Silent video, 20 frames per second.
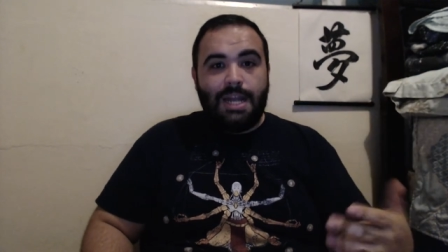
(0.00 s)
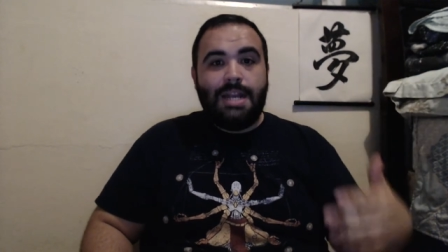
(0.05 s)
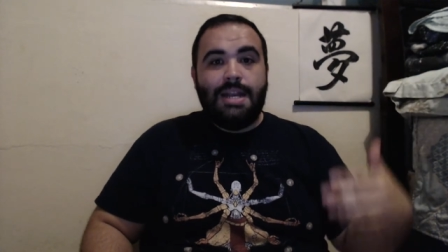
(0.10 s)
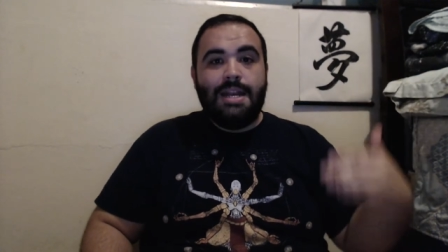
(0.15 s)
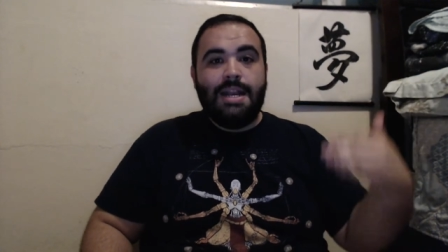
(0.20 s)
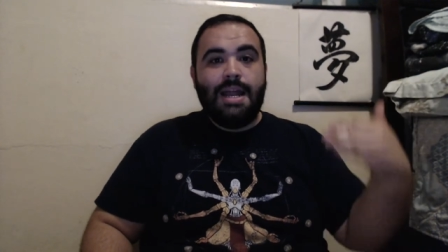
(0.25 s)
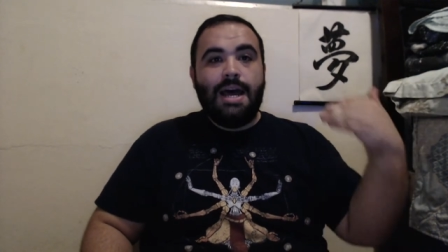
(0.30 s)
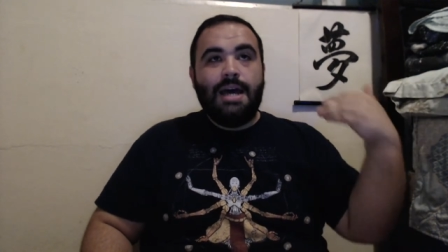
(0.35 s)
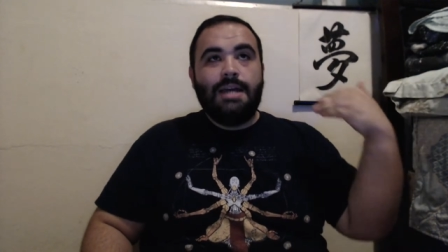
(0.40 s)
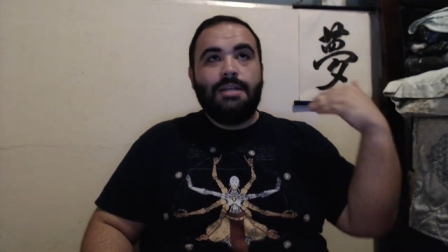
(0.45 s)

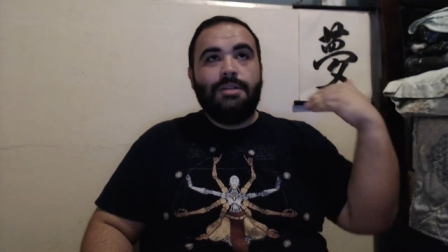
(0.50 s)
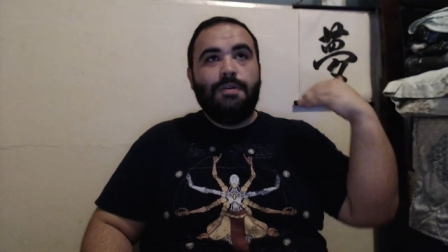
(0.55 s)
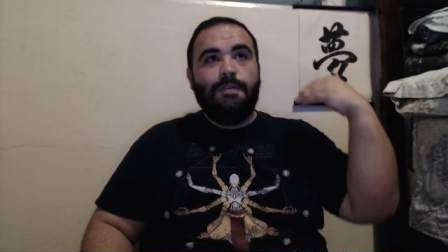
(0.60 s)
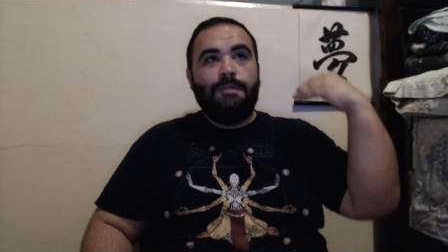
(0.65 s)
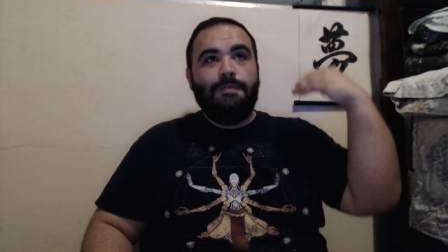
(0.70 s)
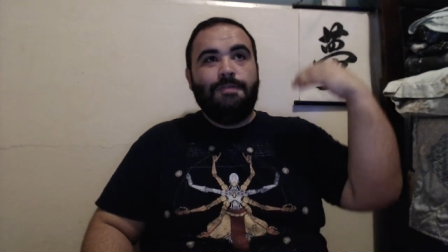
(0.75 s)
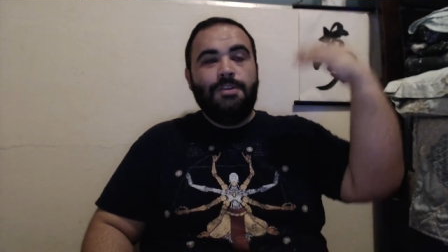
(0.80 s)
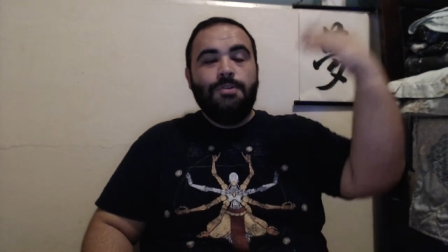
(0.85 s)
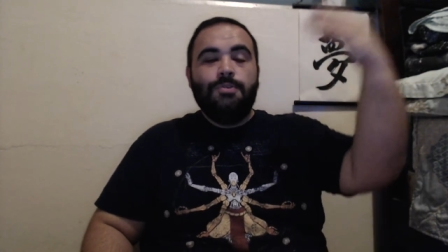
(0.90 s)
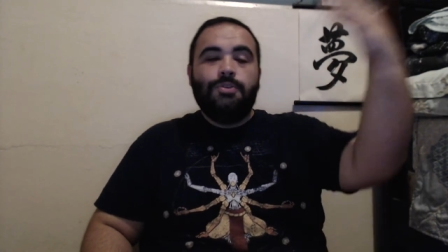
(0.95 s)
and not
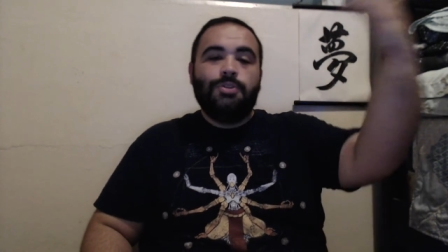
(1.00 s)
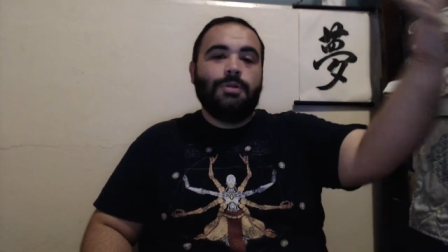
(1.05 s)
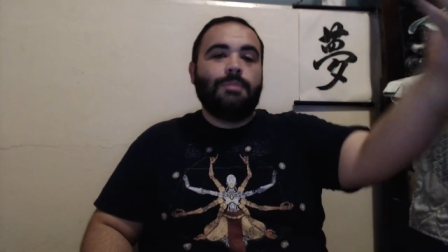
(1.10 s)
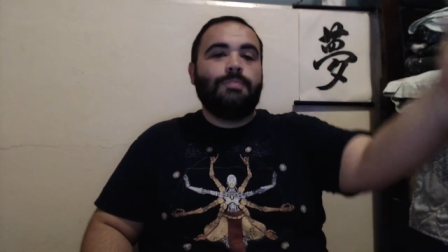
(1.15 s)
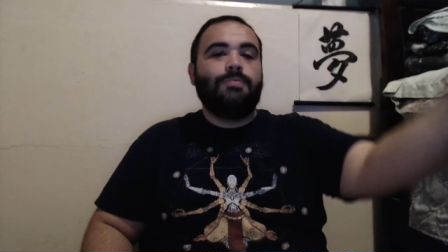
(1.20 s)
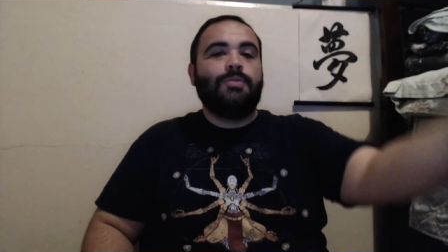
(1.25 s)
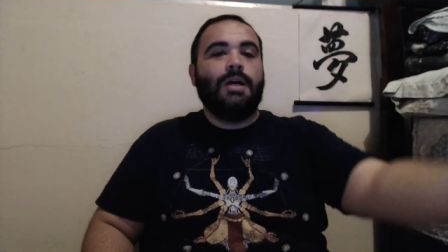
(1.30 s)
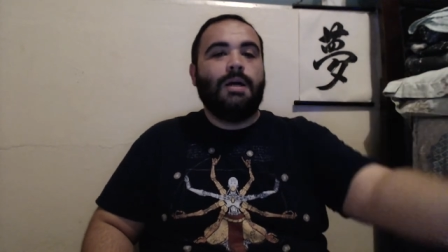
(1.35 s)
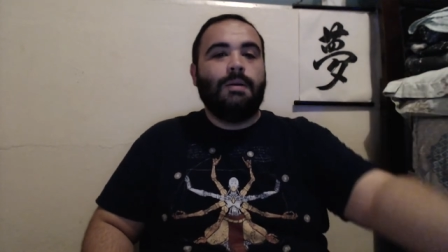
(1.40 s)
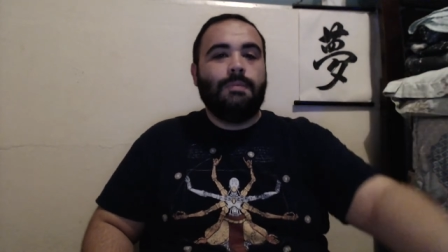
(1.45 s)
future
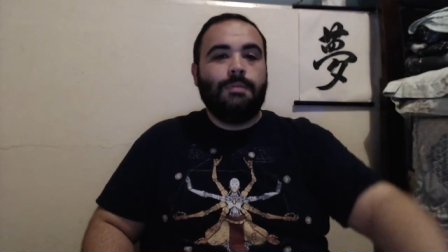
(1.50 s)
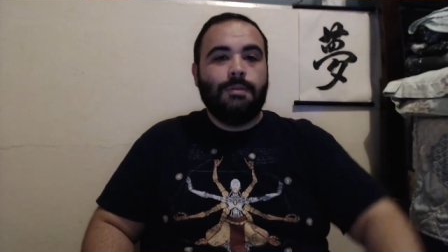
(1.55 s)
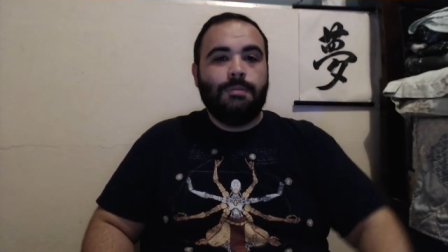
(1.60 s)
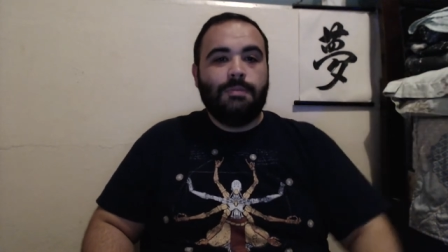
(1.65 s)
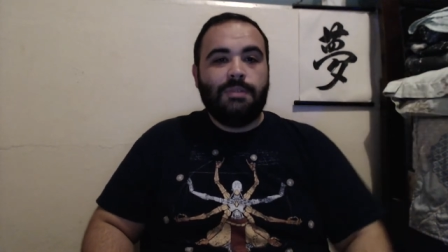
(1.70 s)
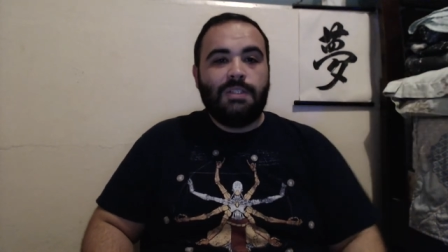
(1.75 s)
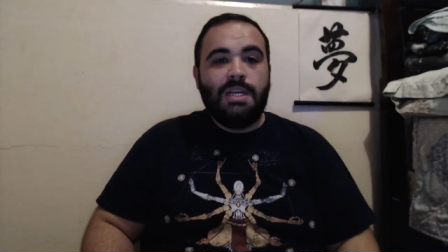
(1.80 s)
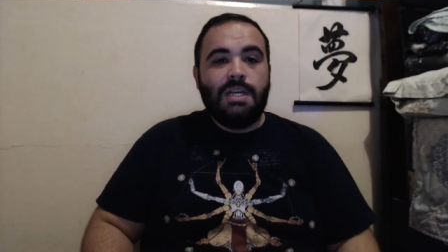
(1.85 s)
problems.